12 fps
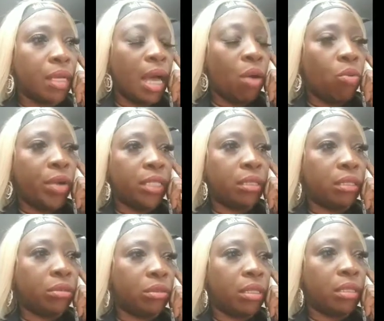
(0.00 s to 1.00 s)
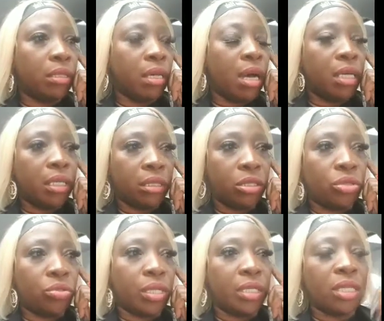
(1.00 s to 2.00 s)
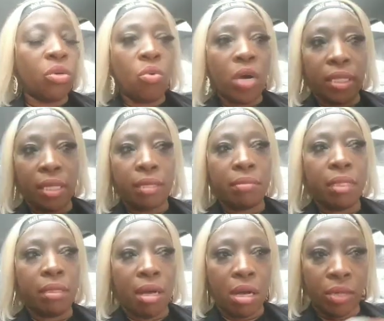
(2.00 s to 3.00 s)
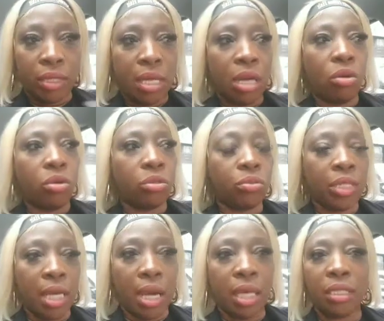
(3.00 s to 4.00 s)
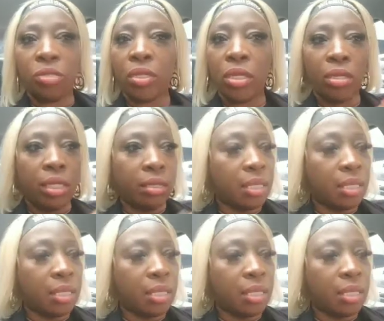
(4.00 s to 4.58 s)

I went to the other studio, not the one that me always hang out with the artist when I